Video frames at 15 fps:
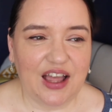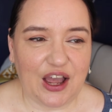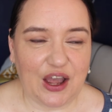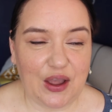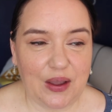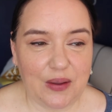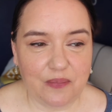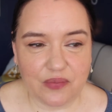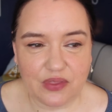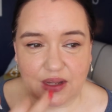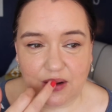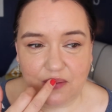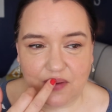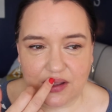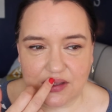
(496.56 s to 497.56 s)
um,
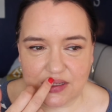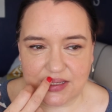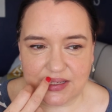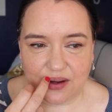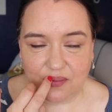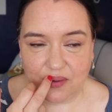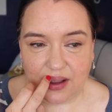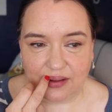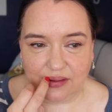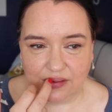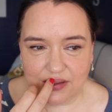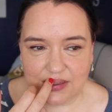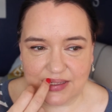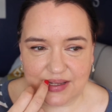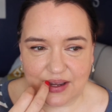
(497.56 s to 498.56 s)
that it went so
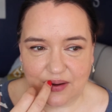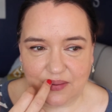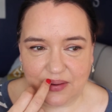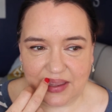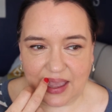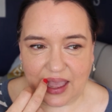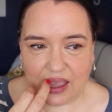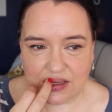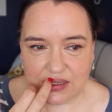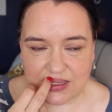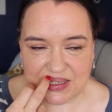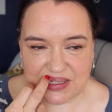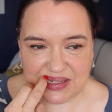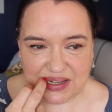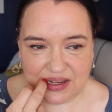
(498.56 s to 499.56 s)
well. So
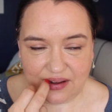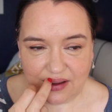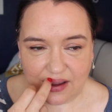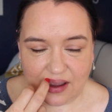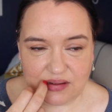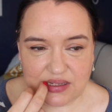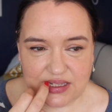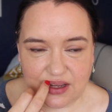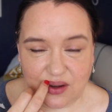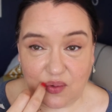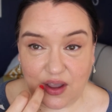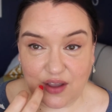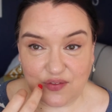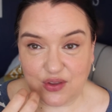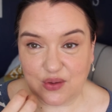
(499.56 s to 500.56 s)
yes, I've seen
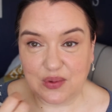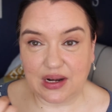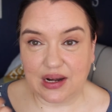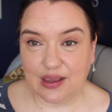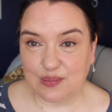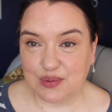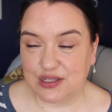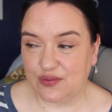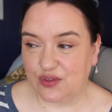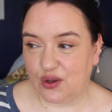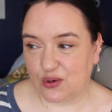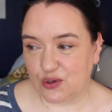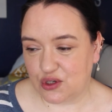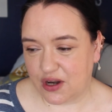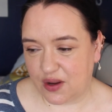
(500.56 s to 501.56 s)
quite a few clips of the
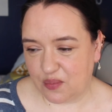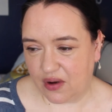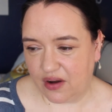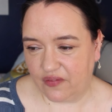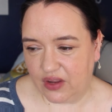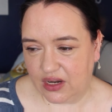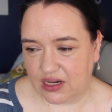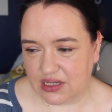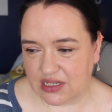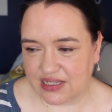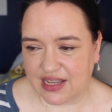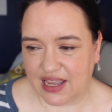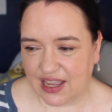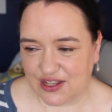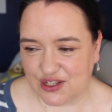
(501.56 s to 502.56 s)
Andre Previn
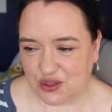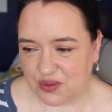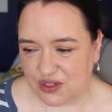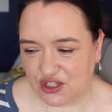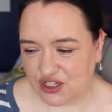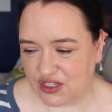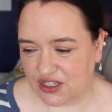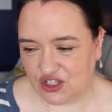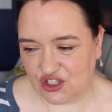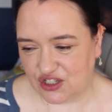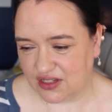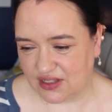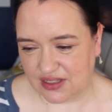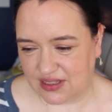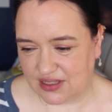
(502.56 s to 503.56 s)
sketch, which is
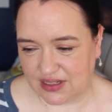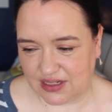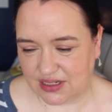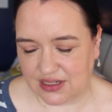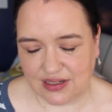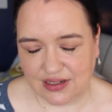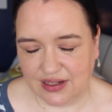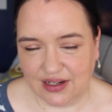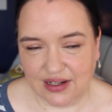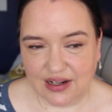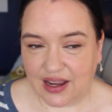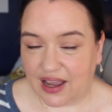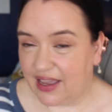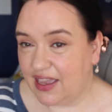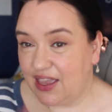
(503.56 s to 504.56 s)
just,
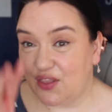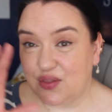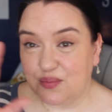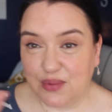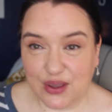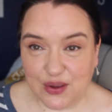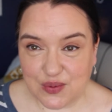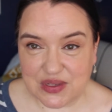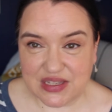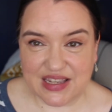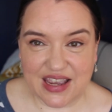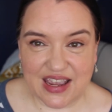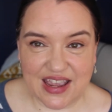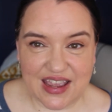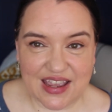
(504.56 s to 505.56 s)
I hear the
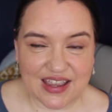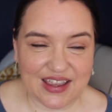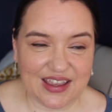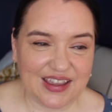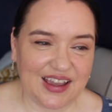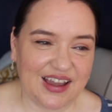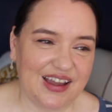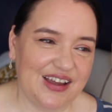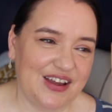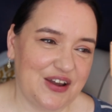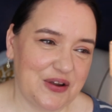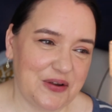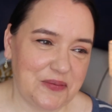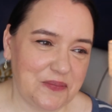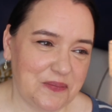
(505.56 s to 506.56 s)
music.
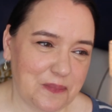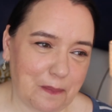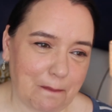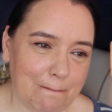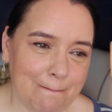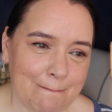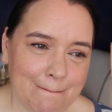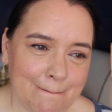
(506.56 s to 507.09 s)
Um,